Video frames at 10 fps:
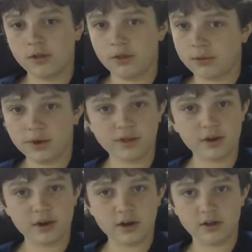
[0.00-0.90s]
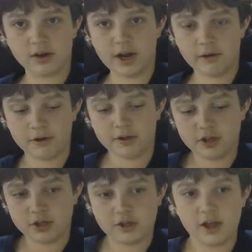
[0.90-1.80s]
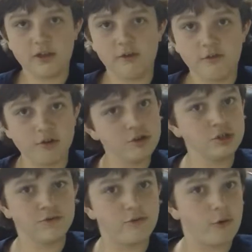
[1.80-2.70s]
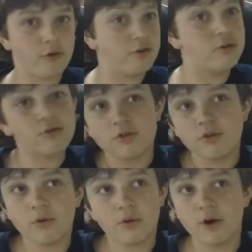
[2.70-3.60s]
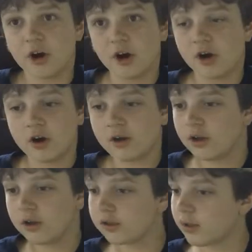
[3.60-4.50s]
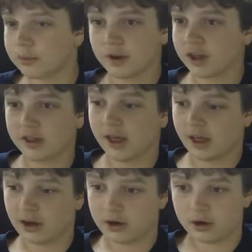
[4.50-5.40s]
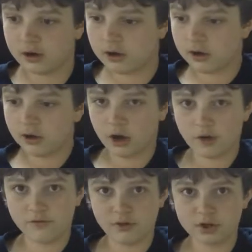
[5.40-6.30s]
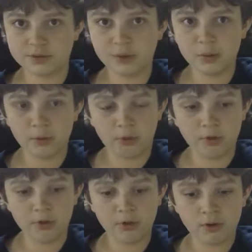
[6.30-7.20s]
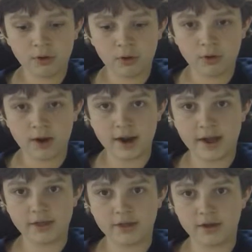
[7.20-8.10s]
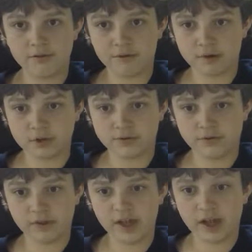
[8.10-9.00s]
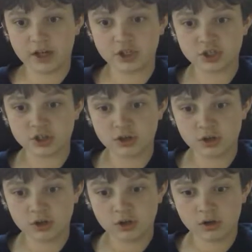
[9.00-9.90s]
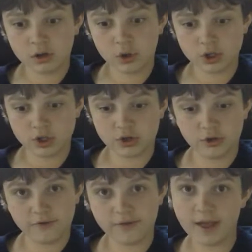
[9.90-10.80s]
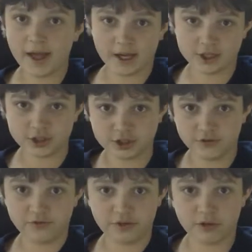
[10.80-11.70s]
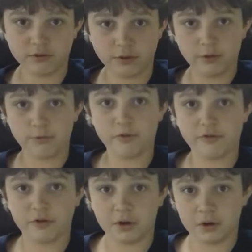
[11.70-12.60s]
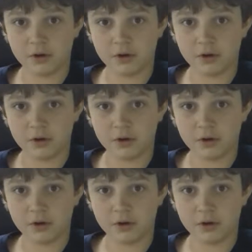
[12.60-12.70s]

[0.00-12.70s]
the way that it is now and then just add the Virgin Force or something like that on Virgin Mobile, or add the Virgin Flash, or just do Flash if that's what you prefer.